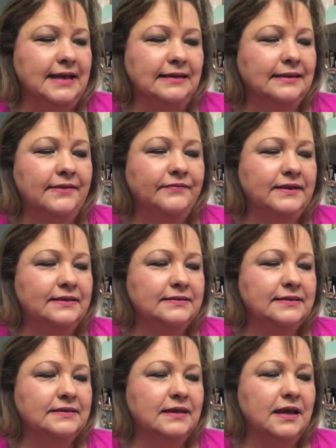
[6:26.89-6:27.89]
I love this.
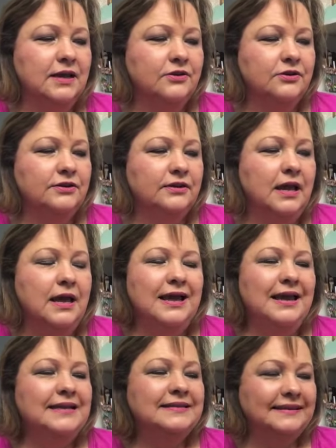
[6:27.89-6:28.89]
It's a hundred,
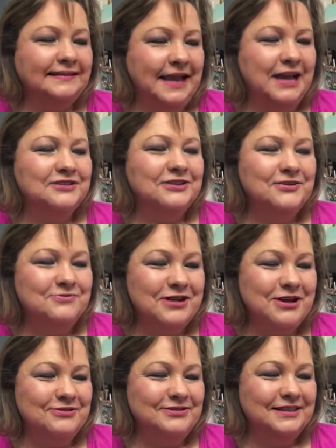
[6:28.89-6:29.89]
it's a thousand
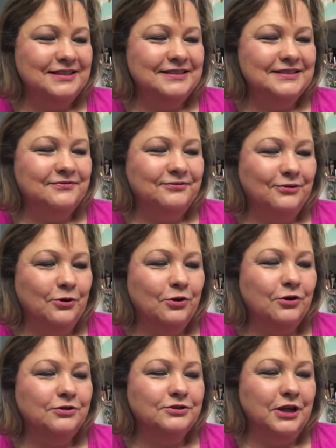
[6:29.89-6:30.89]
roses
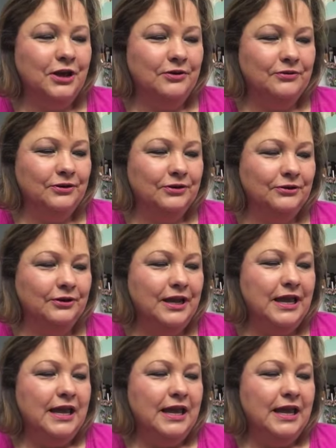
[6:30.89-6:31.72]
floral toner,